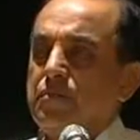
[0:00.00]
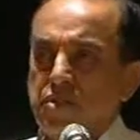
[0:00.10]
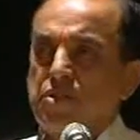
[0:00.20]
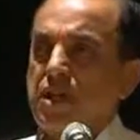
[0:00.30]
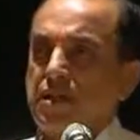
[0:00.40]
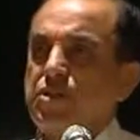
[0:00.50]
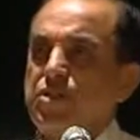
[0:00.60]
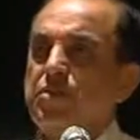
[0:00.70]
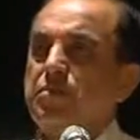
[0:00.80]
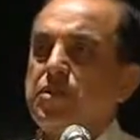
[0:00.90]
which is a
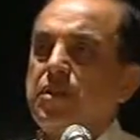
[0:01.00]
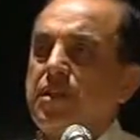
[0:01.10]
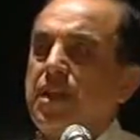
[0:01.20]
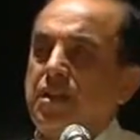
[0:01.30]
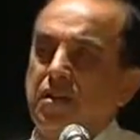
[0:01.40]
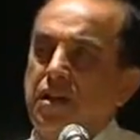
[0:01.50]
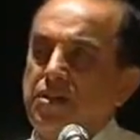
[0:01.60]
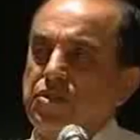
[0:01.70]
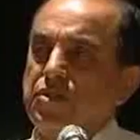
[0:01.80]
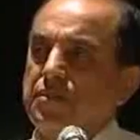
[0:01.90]
Christian missionary
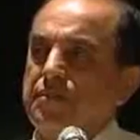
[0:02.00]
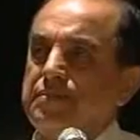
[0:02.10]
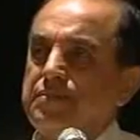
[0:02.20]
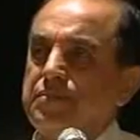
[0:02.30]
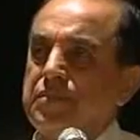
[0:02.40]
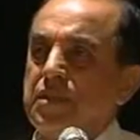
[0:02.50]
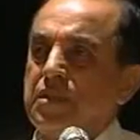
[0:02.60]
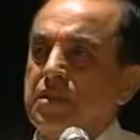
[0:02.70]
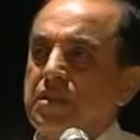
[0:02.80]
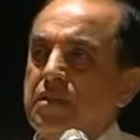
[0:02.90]
college?
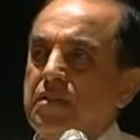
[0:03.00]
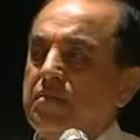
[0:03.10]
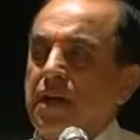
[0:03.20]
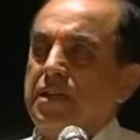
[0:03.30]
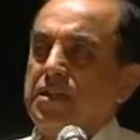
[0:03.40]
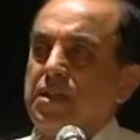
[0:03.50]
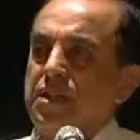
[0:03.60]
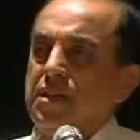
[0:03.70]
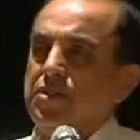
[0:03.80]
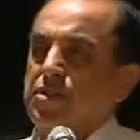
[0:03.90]
Why didn't
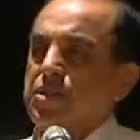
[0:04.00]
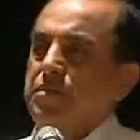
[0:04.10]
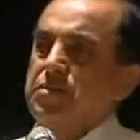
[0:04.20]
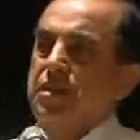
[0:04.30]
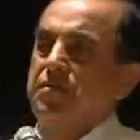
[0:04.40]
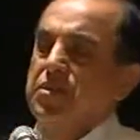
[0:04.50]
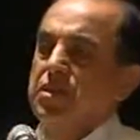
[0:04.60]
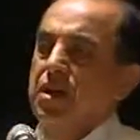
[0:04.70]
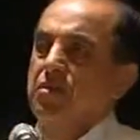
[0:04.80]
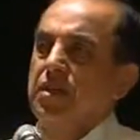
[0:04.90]
he register himself
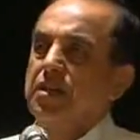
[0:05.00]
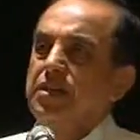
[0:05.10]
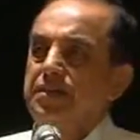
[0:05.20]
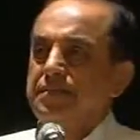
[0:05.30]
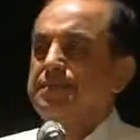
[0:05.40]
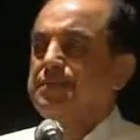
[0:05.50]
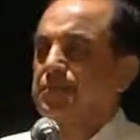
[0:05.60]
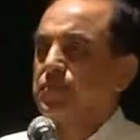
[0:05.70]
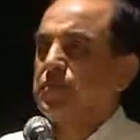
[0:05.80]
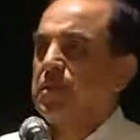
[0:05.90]
as Rahul Gandhi?
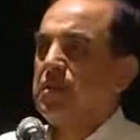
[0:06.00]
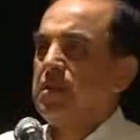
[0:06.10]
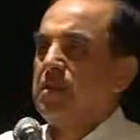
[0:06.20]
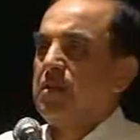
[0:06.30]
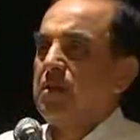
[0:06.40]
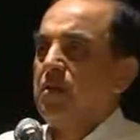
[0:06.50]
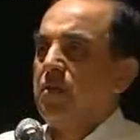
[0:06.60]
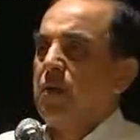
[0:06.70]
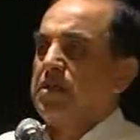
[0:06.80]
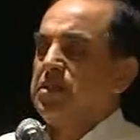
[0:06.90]

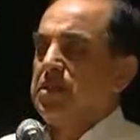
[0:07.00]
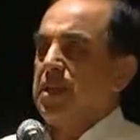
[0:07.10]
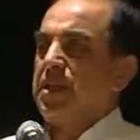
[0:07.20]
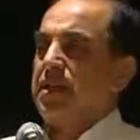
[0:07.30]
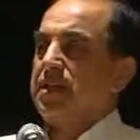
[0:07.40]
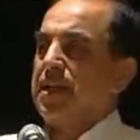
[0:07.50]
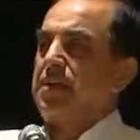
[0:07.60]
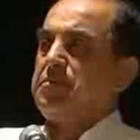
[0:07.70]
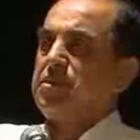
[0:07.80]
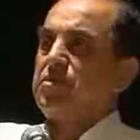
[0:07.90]
Why is it that he
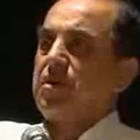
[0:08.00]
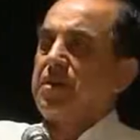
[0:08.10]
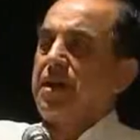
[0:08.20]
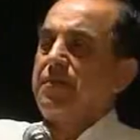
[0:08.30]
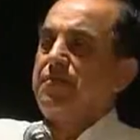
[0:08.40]
claims he's got an